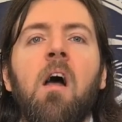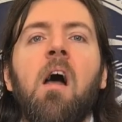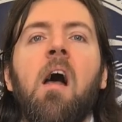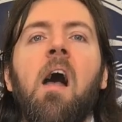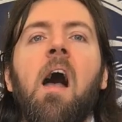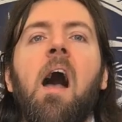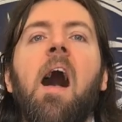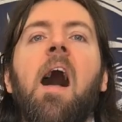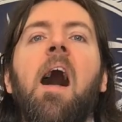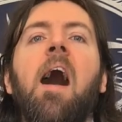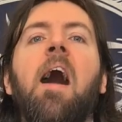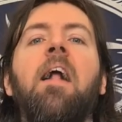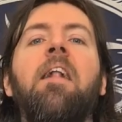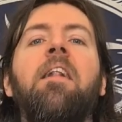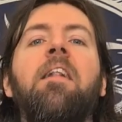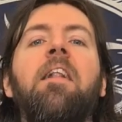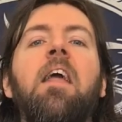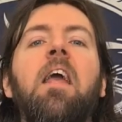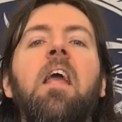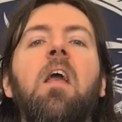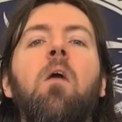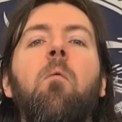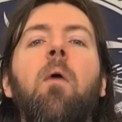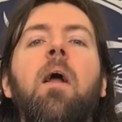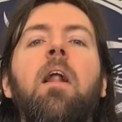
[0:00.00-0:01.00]
And
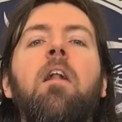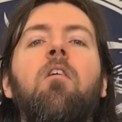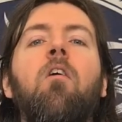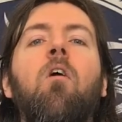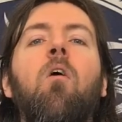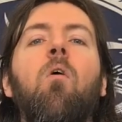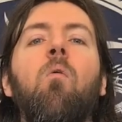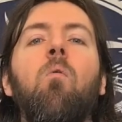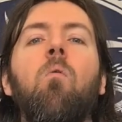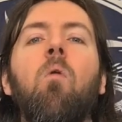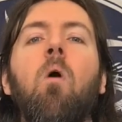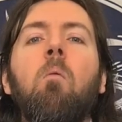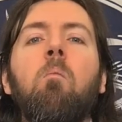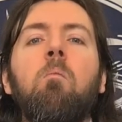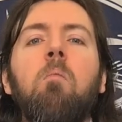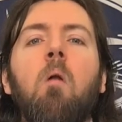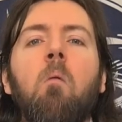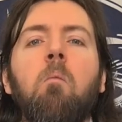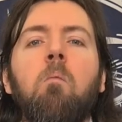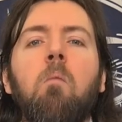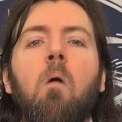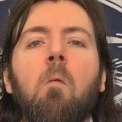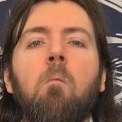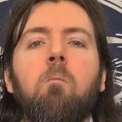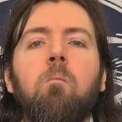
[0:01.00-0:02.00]
they went glub,
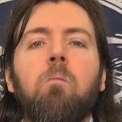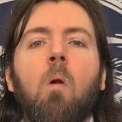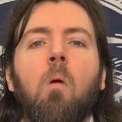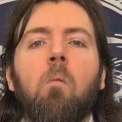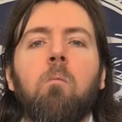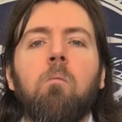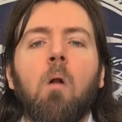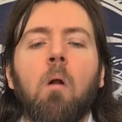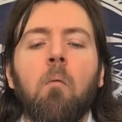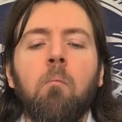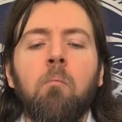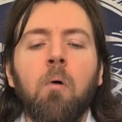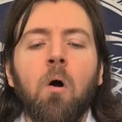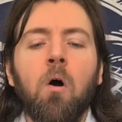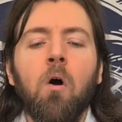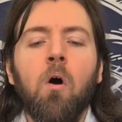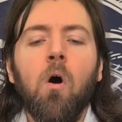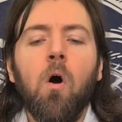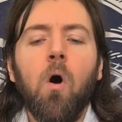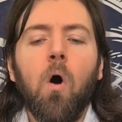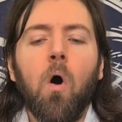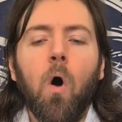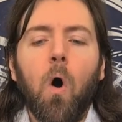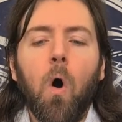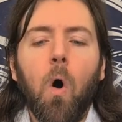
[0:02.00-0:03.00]
glub, glub, glub, glub,
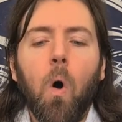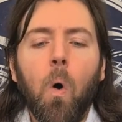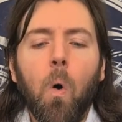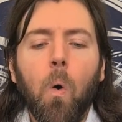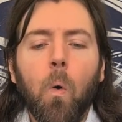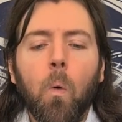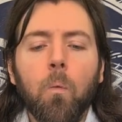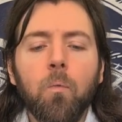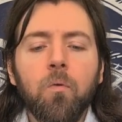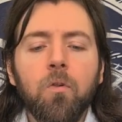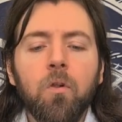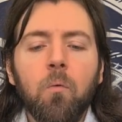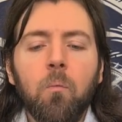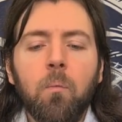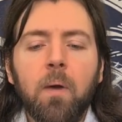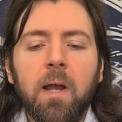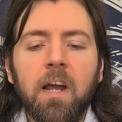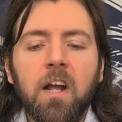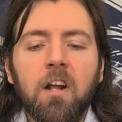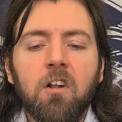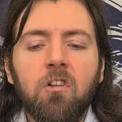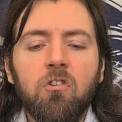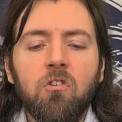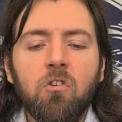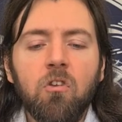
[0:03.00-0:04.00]
all the
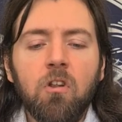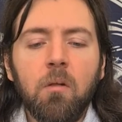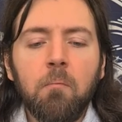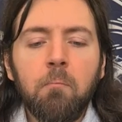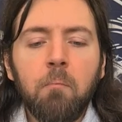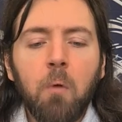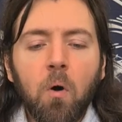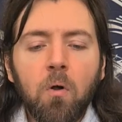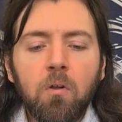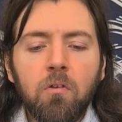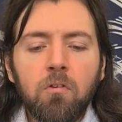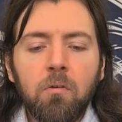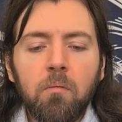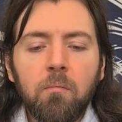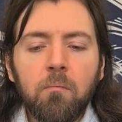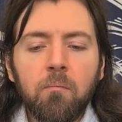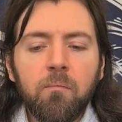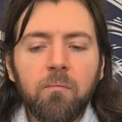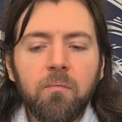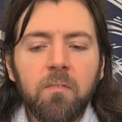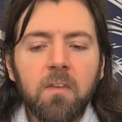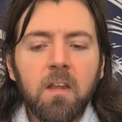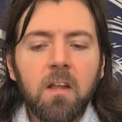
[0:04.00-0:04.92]
way to the bottom.